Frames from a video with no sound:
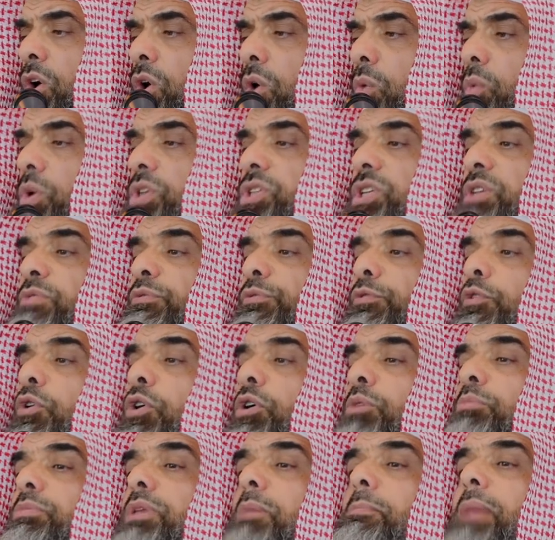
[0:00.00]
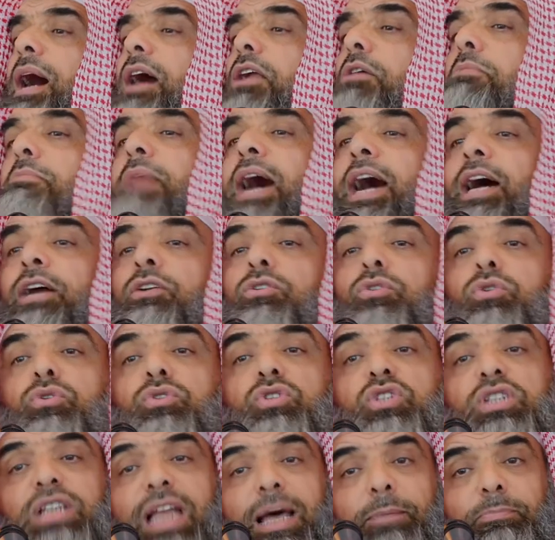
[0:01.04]
was informed about a man who
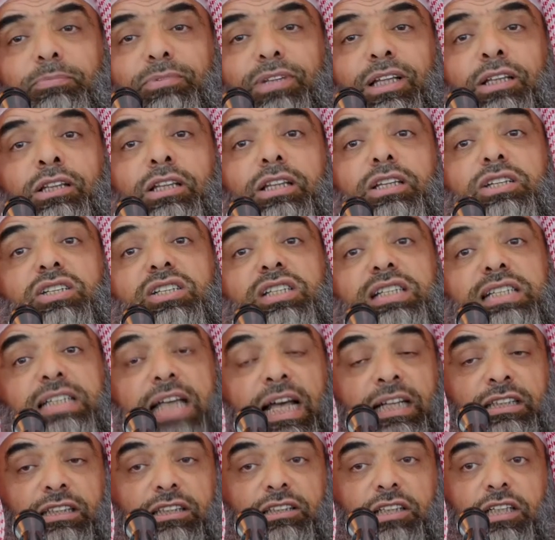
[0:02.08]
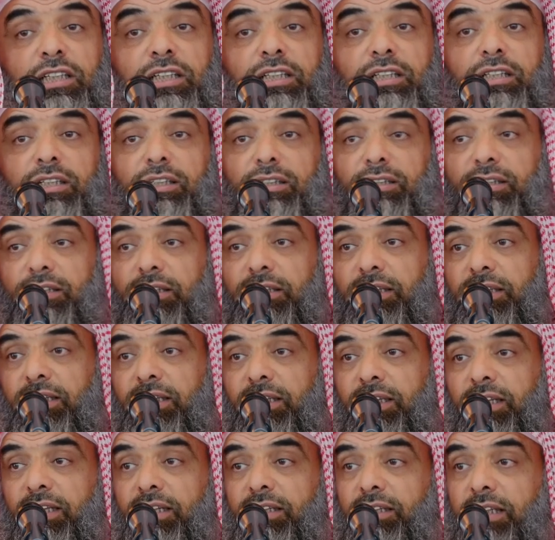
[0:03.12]
slept this until
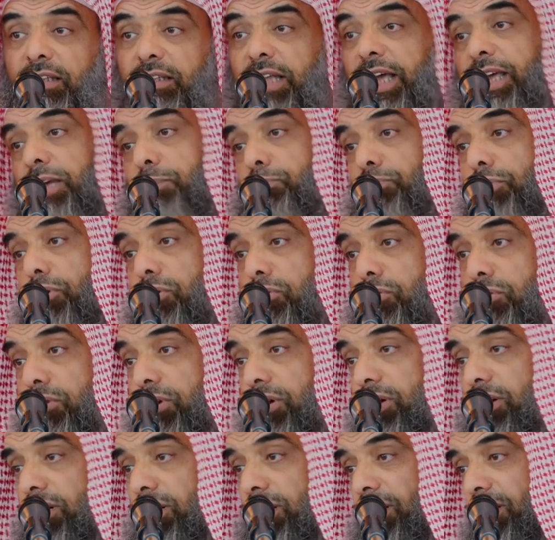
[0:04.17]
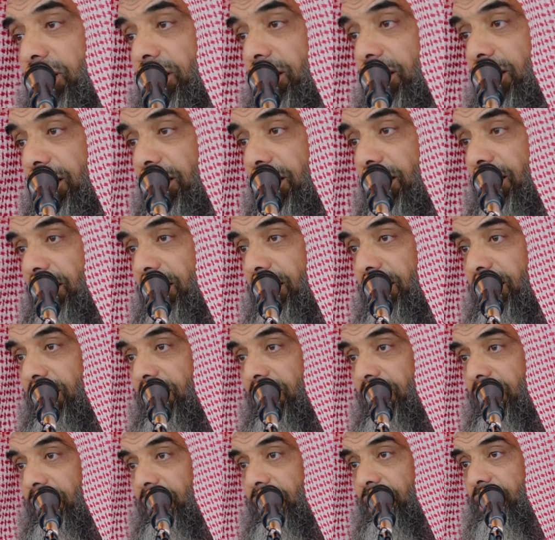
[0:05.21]
the day broke.
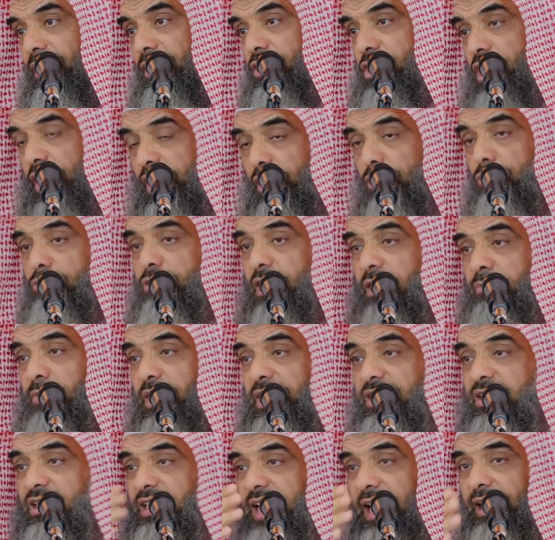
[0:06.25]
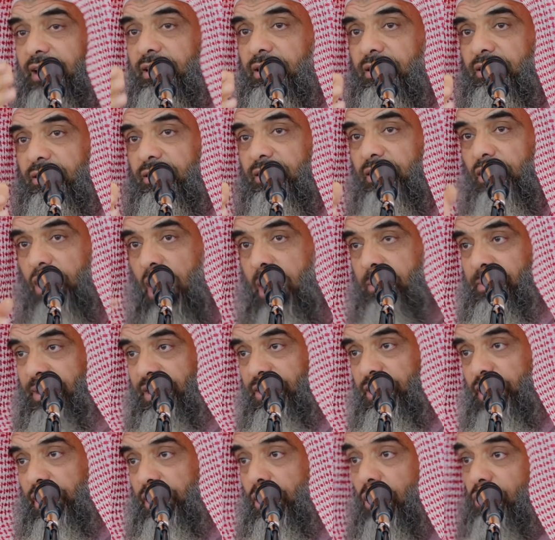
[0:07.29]
Sheikh Al Uthaymeen said,
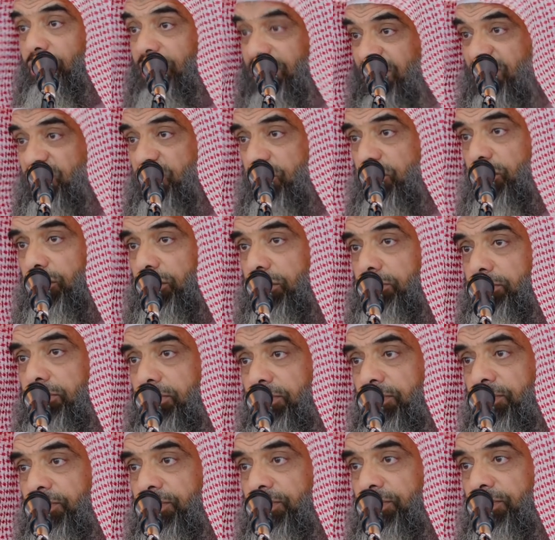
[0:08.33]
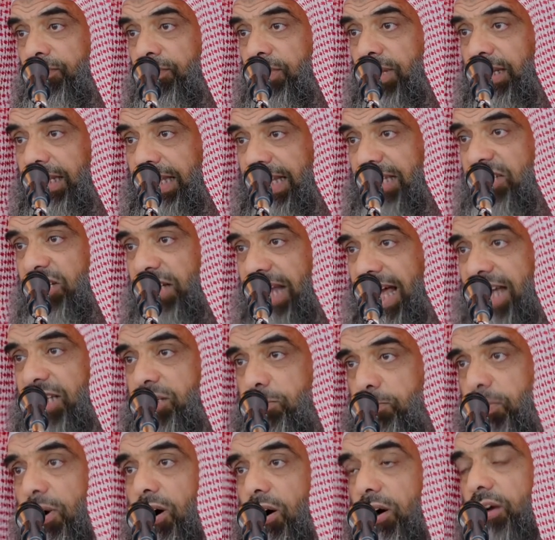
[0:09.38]
commenting on this term, this
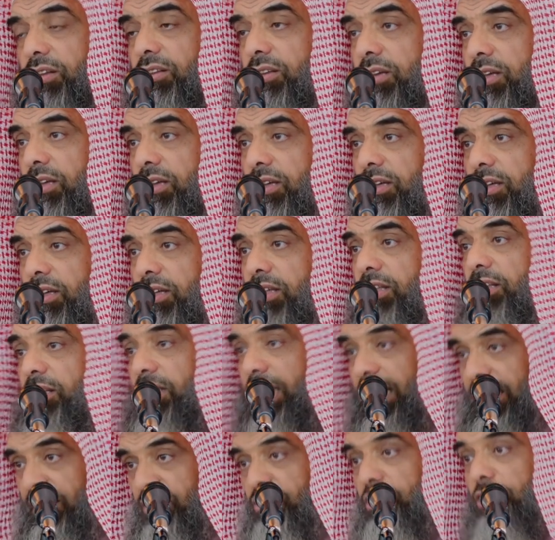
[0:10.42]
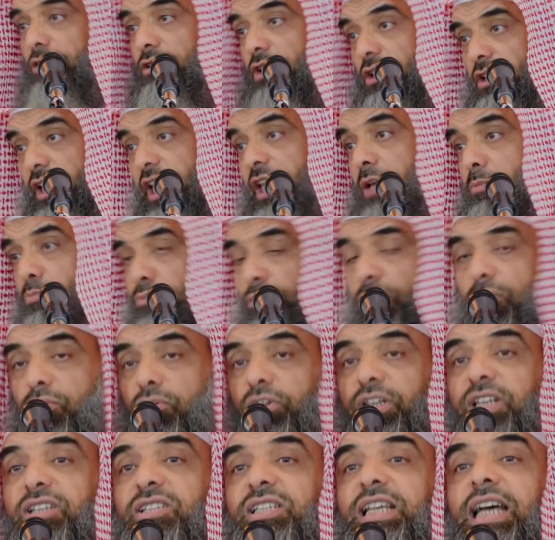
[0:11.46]
last part, until the day
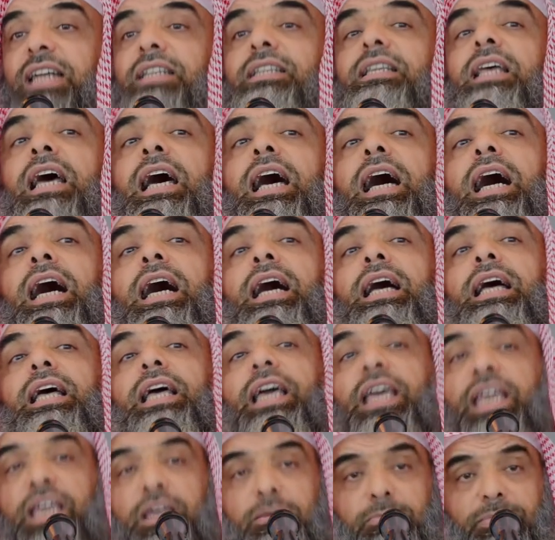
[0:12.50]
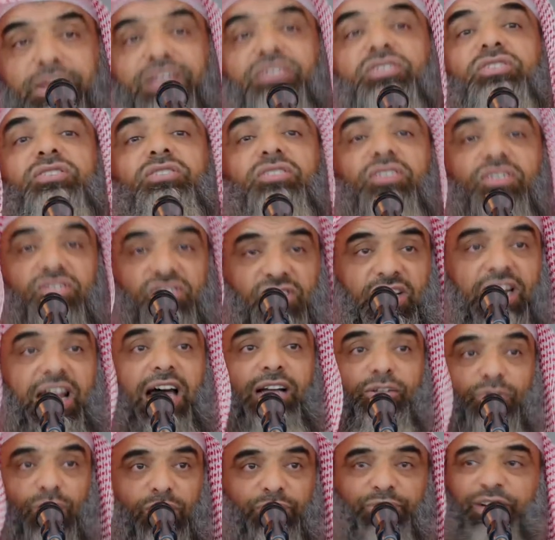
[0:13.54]
broke, he said, he missed
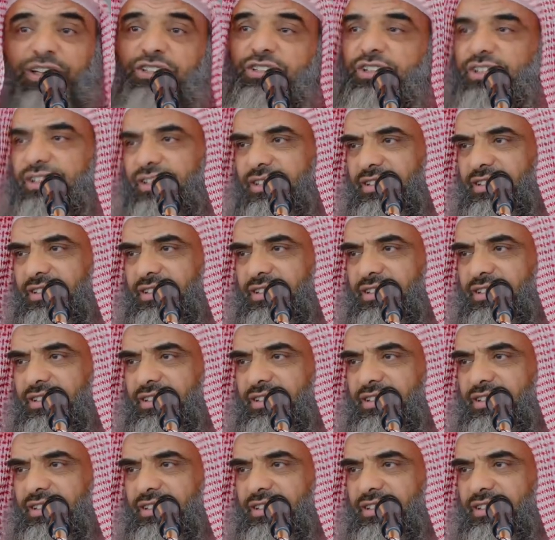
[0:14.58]
Salatul Fajr.